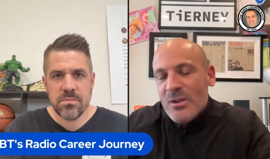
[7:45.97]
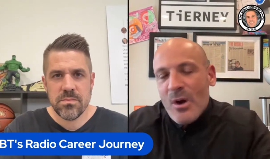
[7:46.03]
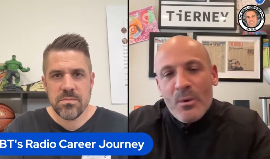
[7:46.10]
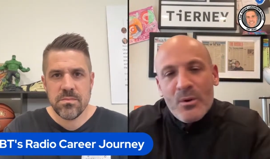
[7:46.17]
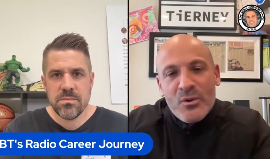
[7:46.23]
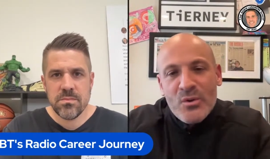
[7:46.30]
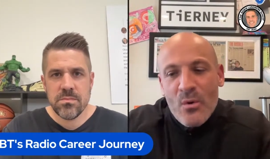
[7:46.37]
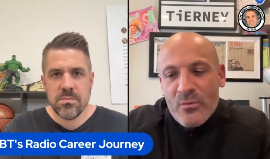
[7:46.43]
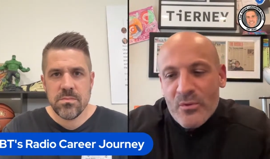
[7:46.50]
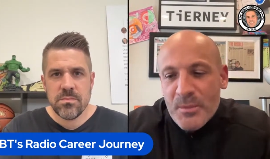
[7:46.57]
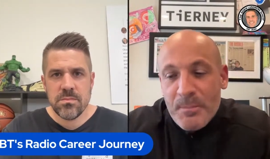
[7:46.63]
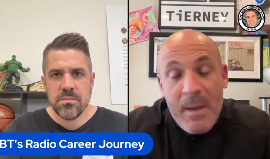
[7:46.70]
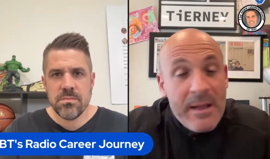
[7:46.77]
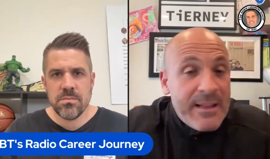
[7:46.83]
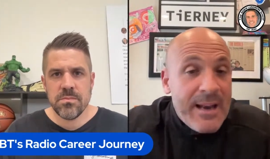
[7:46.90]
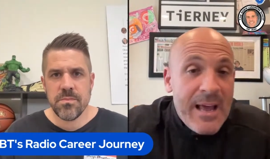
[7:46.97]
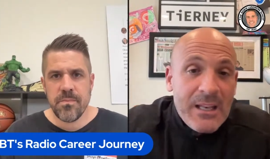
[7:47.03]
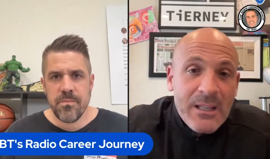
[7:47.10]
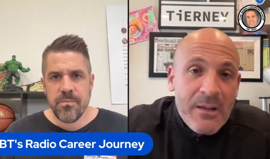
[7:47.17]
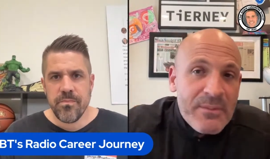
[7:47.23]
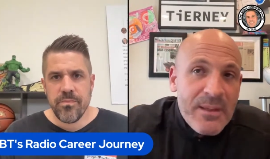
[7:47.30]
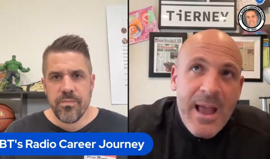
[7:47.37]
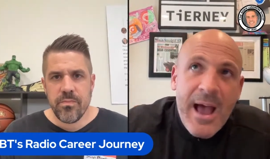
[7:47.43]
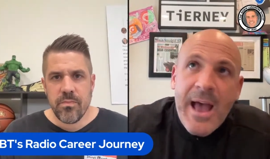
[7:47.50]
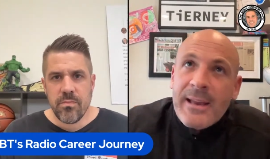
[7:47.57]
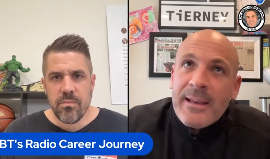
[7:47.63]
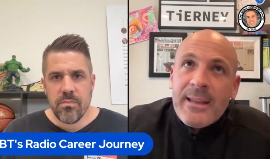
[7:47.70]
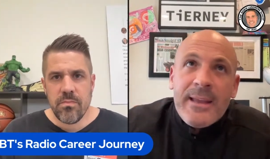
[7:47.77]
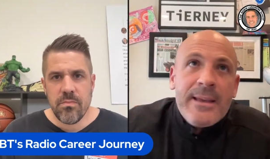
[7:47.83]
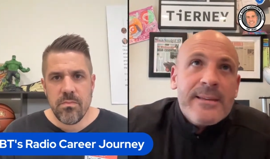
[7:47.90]
Speaker 1: always showing respect, and I love the guy, and
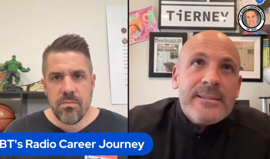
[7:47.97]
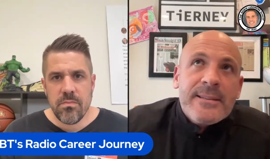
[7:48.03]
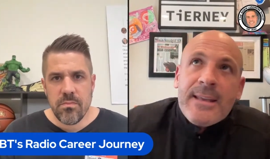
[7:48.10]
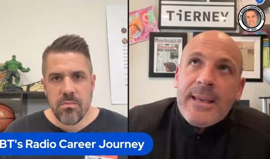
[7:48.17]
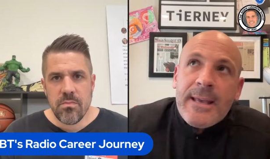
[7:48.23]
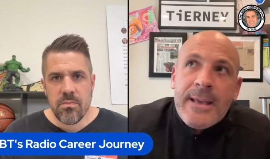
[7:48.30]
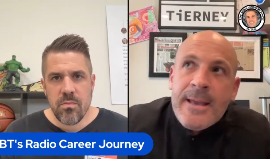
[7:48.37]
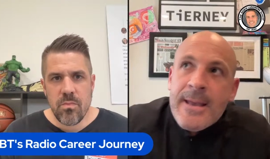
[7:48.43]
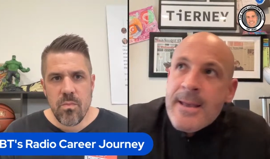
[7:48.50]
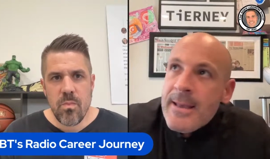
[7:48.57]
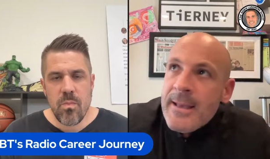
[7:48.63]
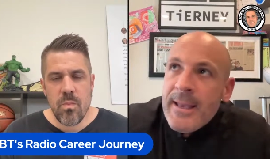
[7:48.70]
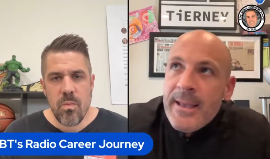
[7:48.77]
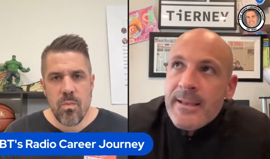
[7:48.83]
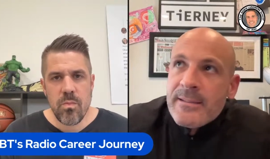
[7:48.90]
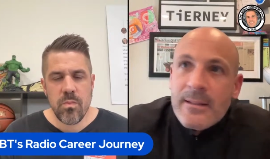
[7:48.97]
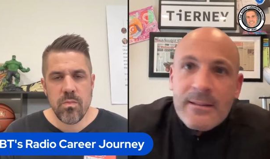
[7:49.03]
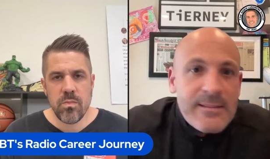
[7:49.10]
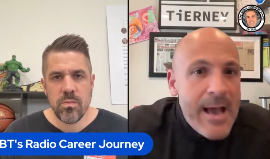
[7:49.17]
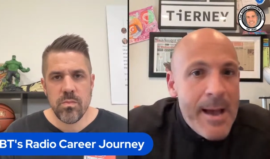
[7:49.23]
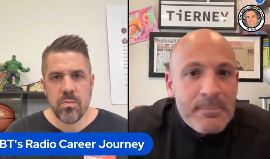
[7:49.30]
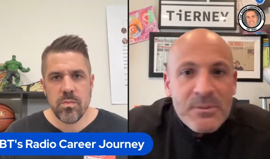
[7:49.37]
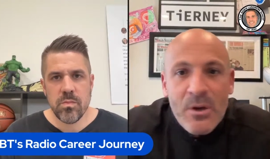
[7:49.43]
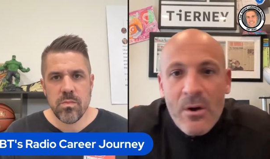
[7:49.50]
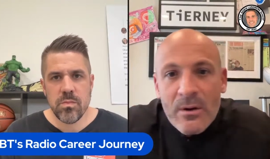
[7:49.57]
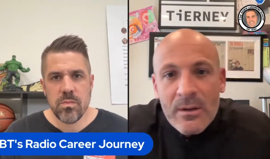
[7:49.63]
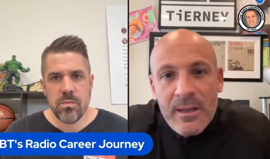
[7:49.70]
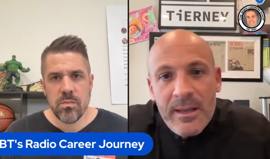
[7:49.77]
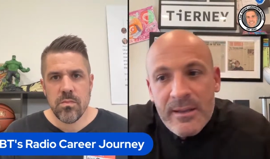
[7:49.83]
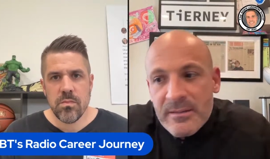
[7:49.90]
he is the he is the top dog.
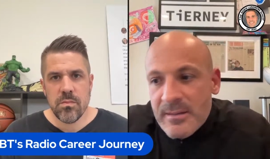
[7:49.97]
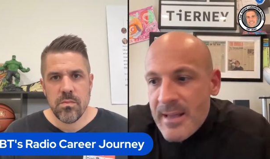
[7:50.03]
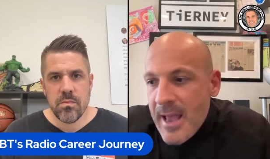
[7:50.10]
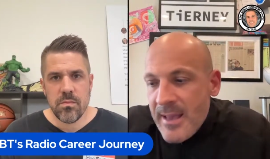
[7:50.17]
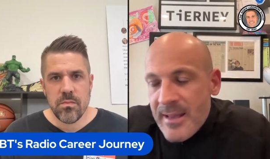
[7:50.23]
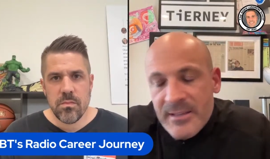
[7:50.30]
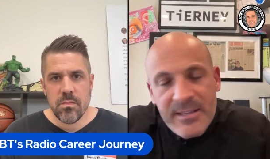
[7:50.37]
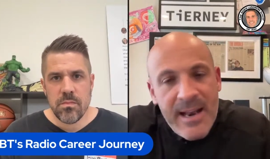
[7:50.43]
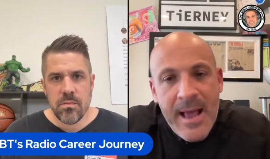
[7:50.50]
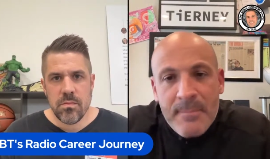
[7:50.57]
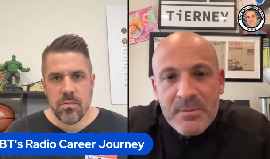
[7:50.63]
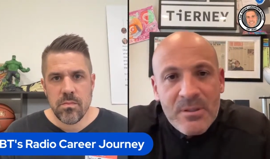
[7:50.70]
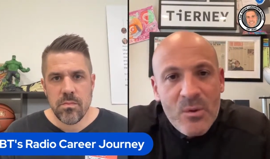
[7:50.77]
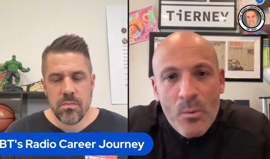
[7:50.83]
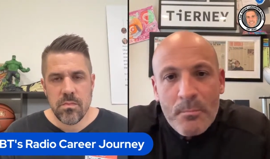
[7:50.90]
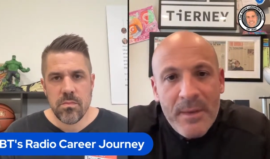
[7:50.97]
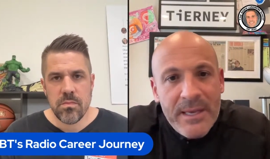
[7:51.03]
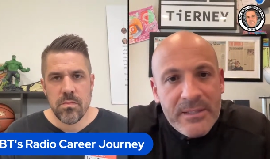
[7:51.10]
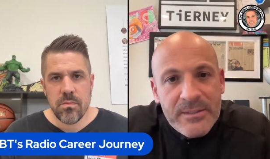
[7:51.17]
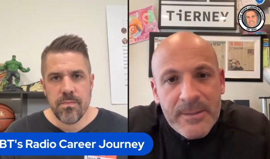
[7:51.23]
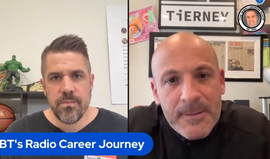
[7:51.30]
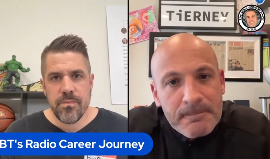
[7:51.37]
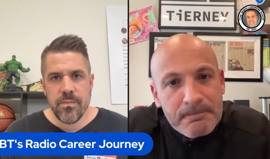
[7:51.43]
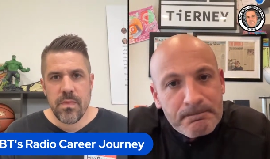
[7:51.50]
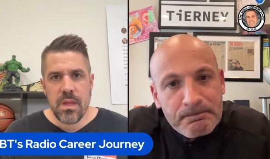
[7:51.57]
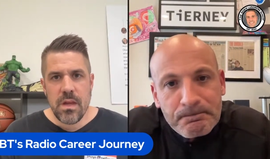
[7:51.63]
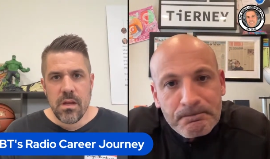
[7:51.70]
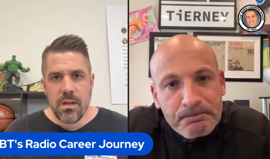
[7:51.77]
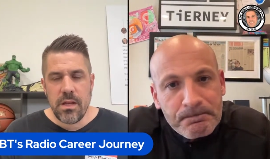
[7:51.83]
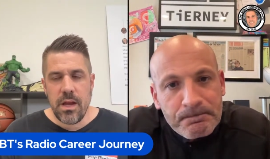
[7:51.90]
He is the he's an absolute beast.
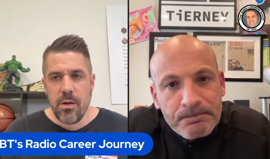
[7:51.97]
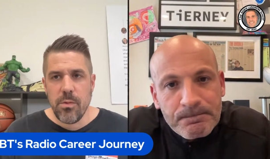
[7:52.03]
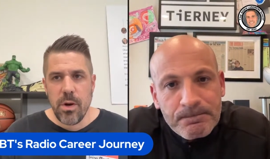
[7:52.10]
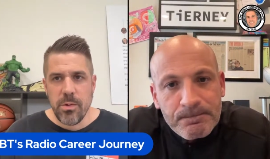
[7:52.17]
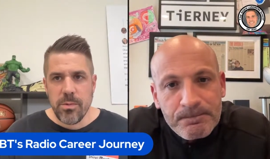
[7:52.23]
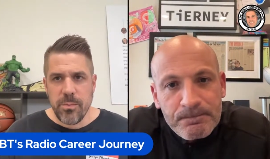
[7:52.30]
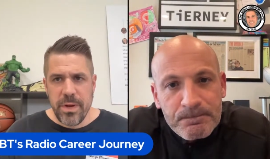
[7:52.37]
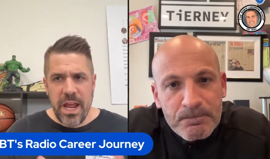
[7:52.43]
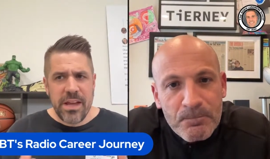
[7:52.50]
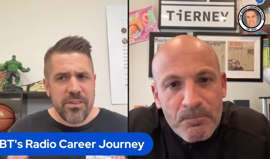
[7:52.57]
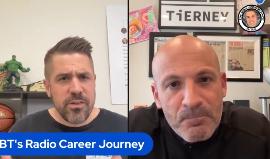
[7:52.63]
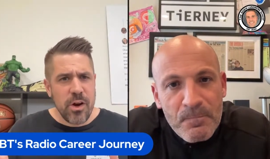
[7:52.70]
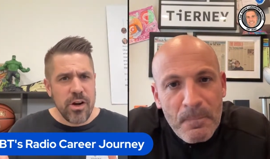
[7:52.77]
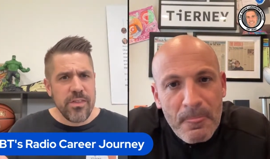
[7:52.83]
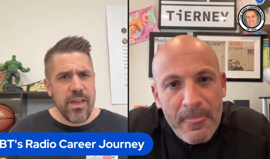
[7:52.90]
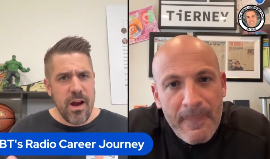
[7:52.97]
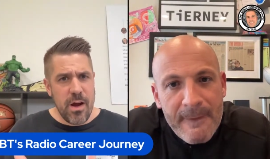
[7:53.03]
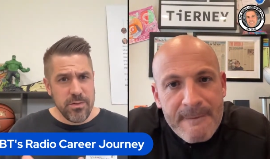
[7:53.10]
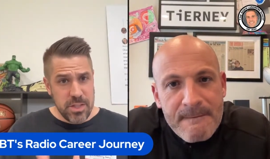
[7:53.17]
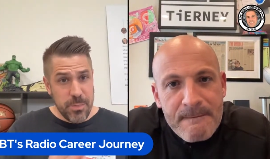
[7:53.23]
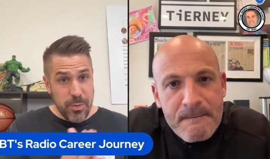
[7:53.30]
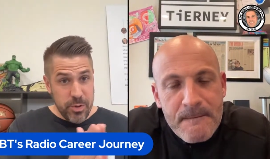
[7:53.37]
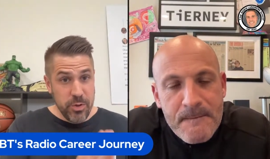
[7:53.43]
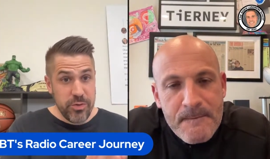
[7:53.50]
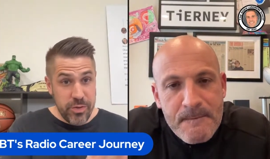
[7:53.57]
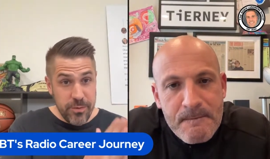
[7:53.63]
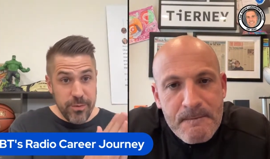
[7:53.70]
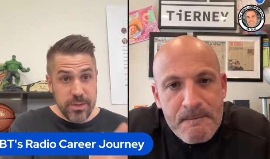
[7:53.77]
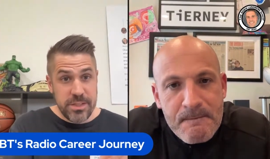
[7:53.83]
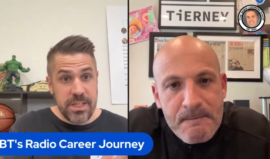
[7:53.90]
Speaker 2: Yeah, well, when I started there, I was a producer
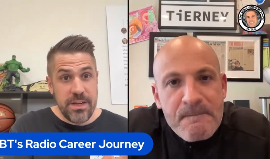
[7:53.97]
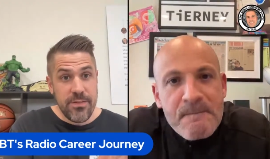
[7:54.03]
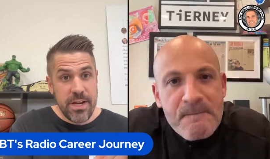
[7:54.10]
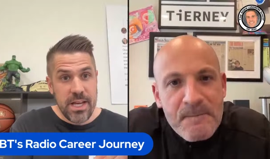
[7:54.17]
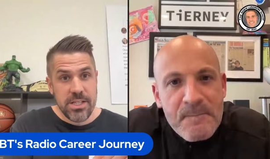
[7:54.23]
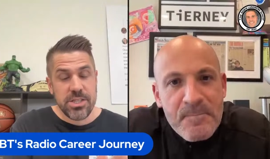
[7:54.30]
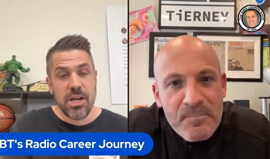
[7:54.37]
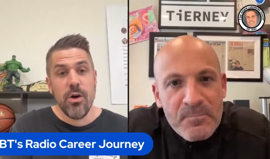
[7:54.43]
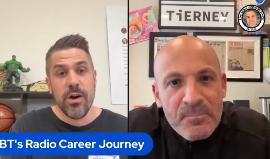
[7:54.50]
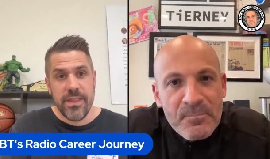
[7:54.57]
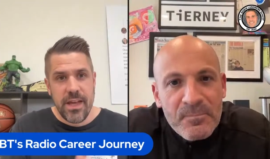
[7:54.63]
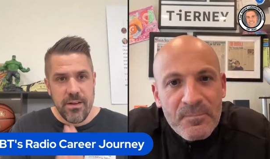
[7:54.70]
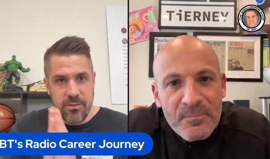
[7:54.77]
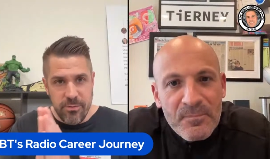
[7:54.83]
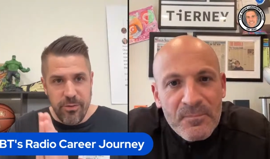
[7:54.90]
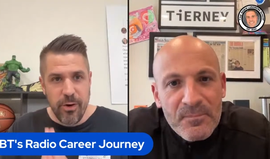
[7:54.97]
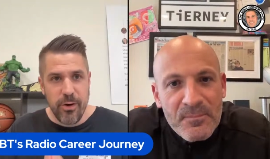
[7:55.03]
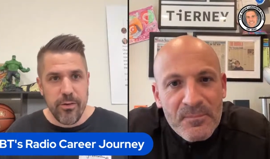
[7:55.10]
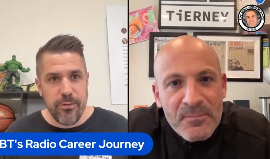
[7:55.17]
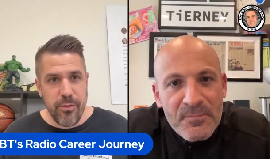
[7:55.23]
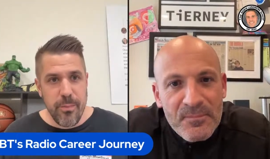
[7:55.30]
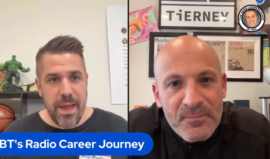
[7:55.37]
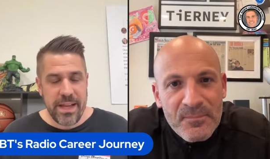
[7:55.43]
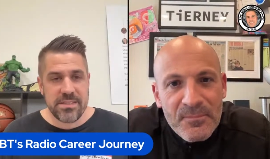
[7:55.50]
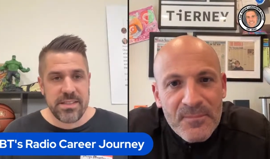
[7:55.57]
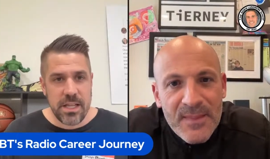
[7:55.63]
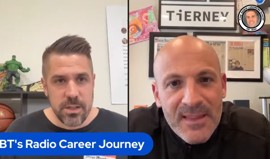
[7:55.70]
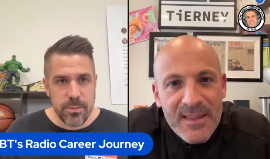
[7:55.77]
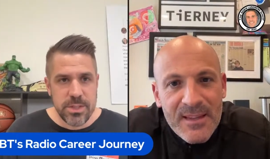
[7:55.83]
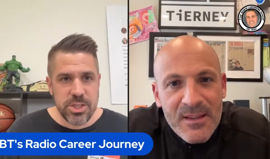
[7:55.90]
for Stephen A. Show, and then for for Max
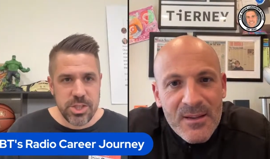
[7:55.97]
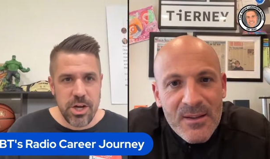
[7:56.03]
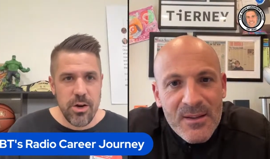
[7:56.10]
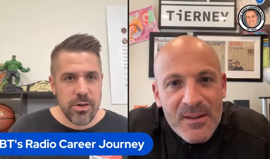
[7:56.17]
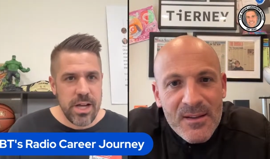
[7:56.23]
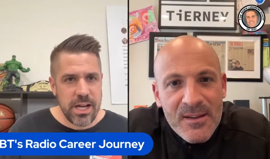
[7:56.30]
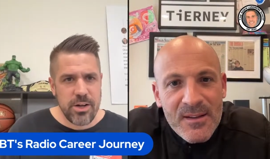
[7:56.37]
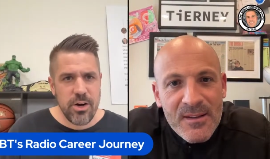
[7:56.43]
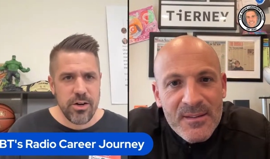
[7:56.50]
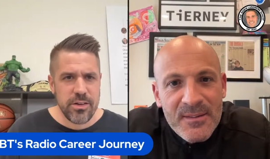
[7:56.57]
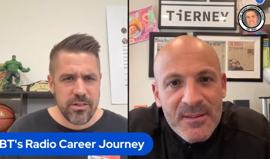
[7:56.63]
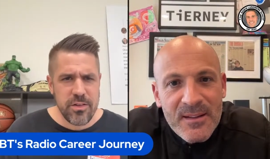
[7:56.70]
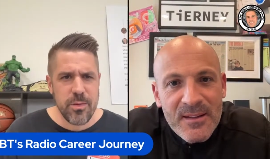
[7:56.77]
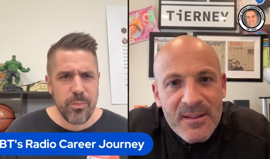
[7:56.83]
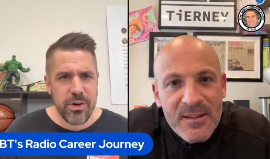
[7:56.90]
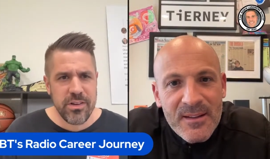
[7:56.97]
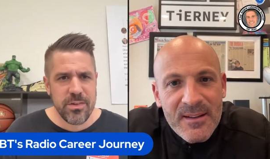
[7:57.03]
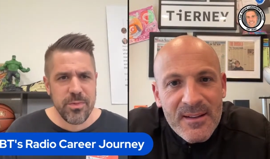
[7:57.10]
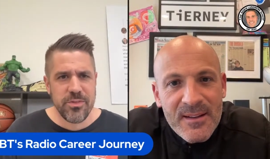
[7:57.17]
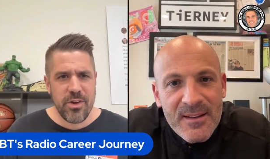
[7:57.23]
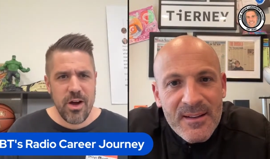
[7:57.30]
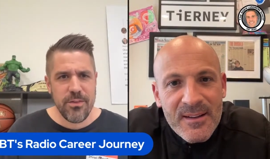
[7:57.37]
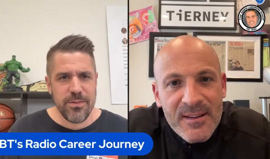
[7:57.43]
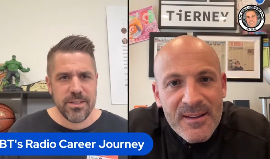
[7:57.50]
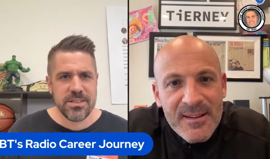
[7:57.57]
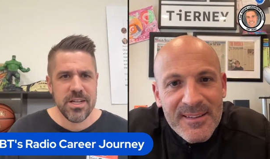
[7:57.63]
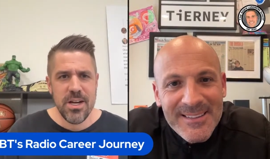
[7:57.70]
Kellerman show, got called into the principal's office